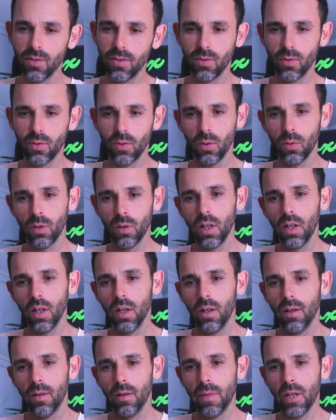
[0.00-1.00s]
So
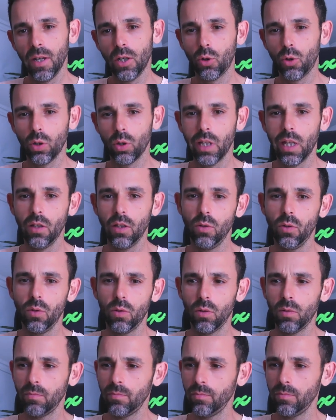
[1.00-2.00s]
make sure that you
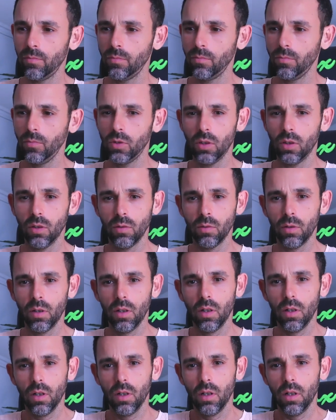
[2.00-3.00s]
don't, you know,
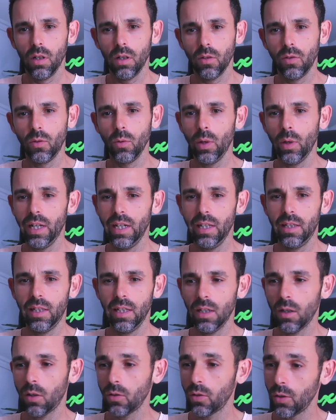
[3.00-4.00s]
do
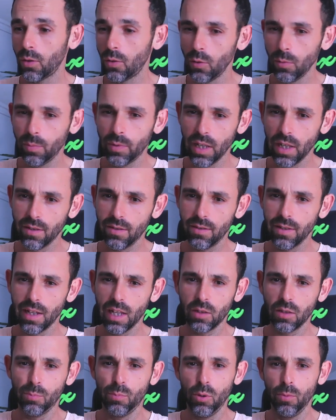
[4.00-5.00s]
anything on the group that's
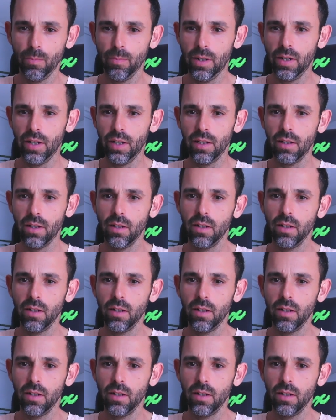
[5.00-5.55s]
not permitted.